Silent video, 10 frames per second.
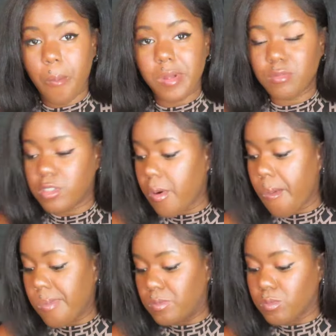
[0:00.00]
Being real,
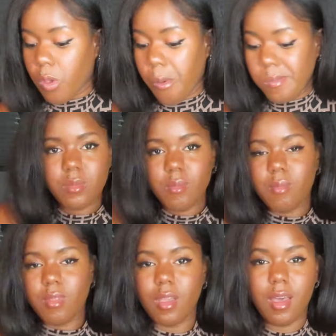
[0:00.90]

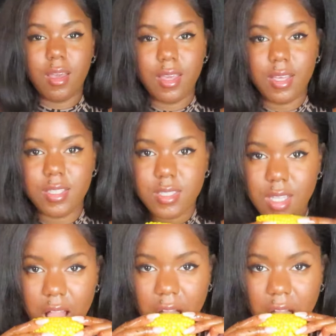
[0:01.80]
I guess.